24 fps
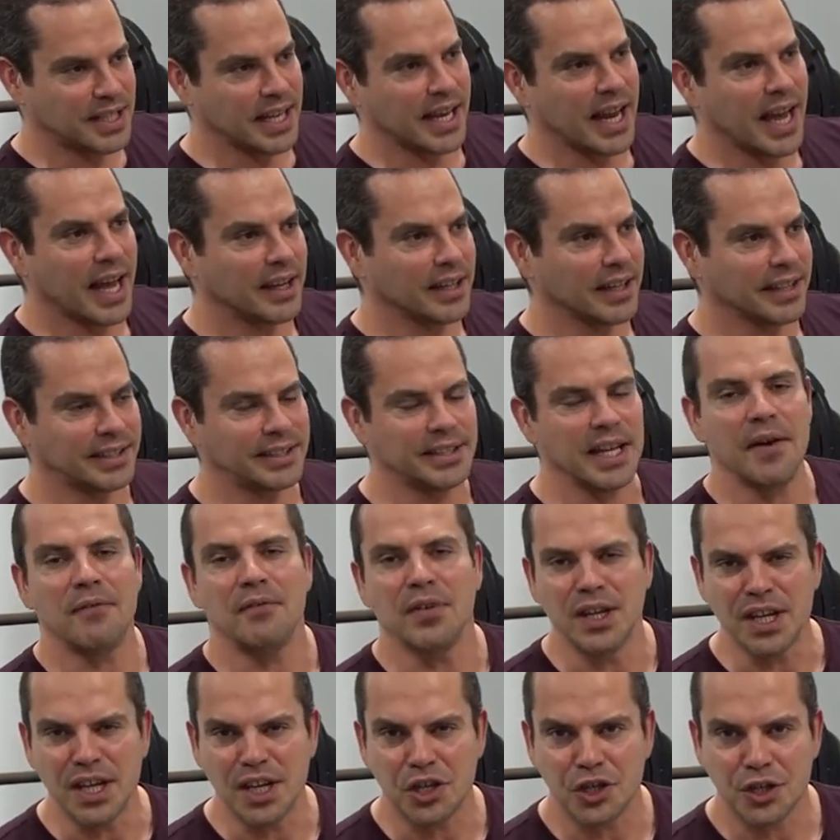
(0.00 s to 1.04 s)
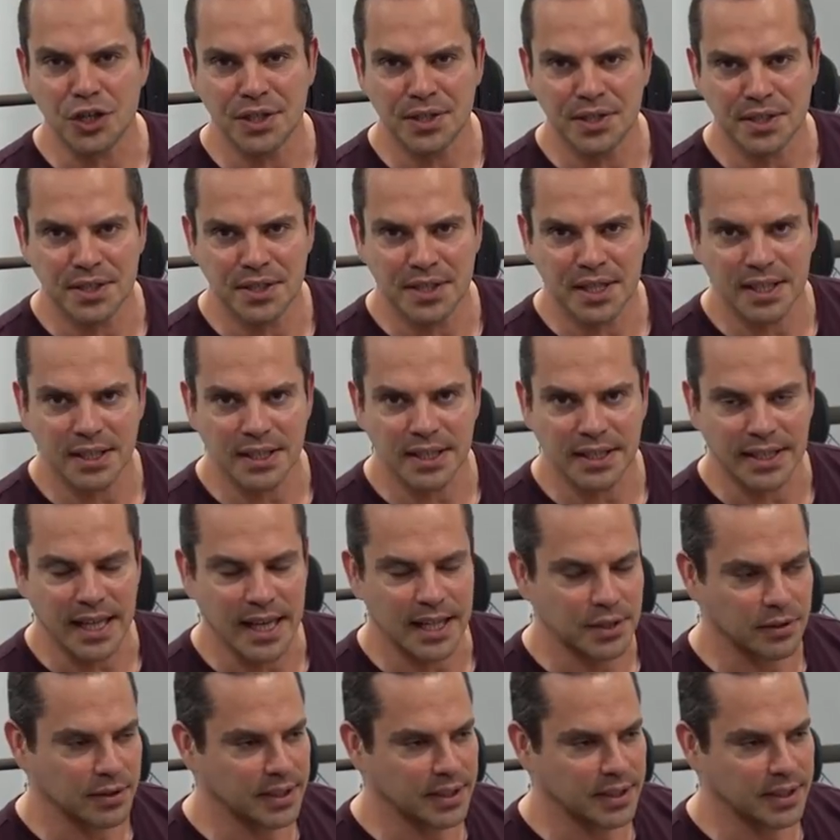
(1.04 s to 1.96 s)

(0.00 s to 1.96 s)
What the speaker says: that had like definitions and things like that.